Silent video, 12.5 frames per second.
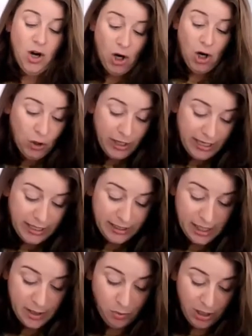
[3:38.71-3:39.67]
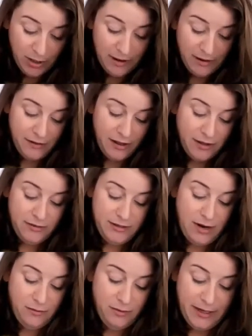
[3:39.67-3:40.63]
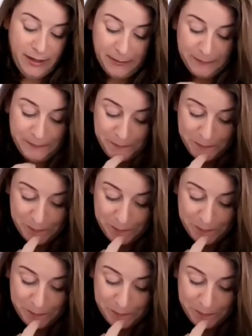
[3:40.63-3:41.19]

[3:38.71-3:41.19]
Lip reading: Hurry and bring my father down here."